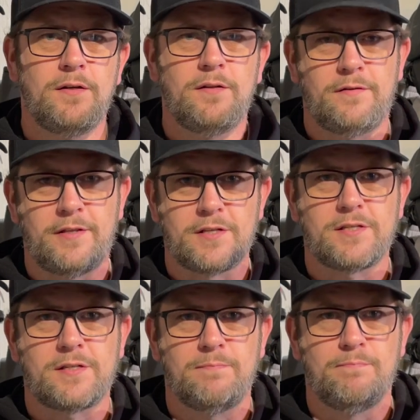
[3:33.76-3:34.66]

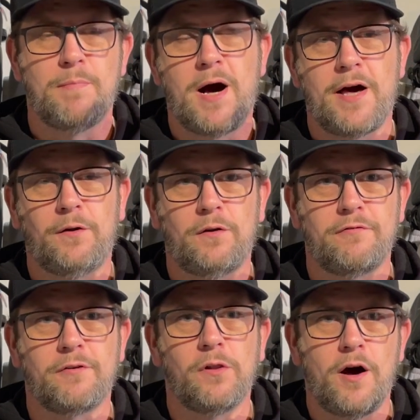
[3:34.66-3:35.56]
this model of
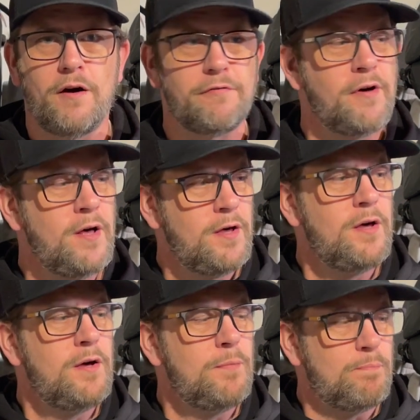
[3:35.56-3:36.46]
glove,
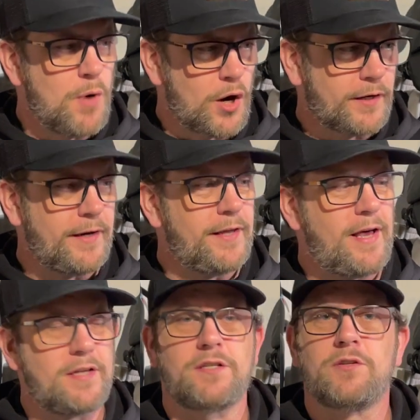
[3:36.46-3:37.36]
marketed
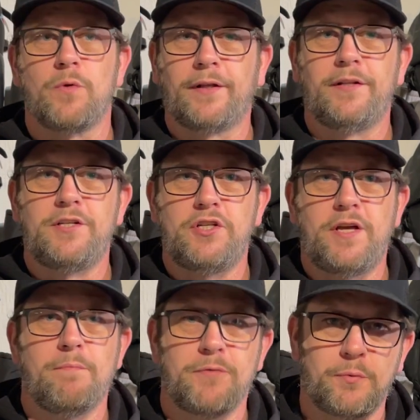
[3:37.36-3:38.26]
as strictly
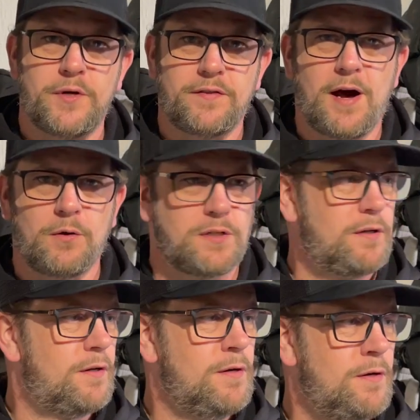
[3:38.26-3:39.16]
GM3000.
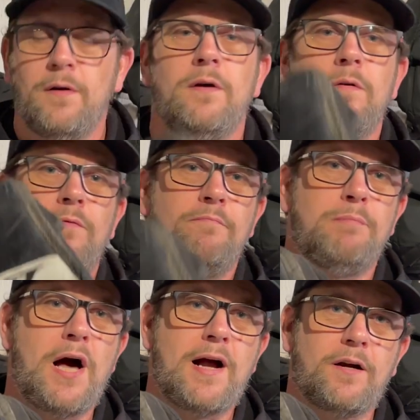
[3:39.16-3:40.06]

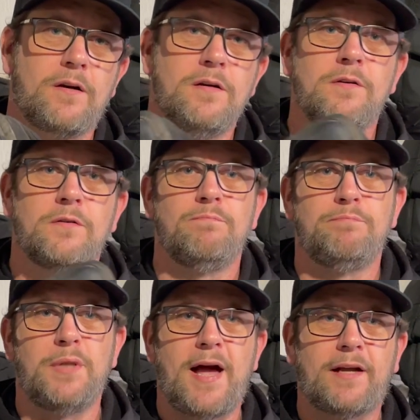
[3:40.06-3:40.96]
Blocker,
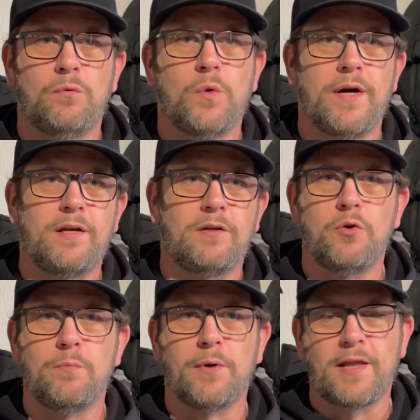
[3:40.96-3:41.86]
black and white
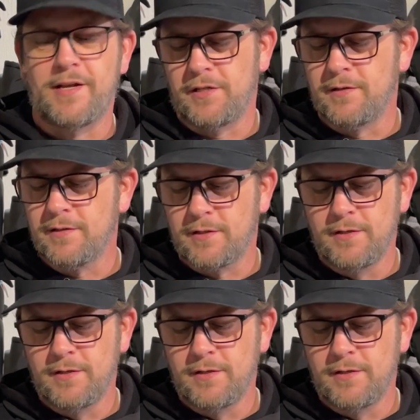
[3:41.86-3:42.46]
Cooper Legends,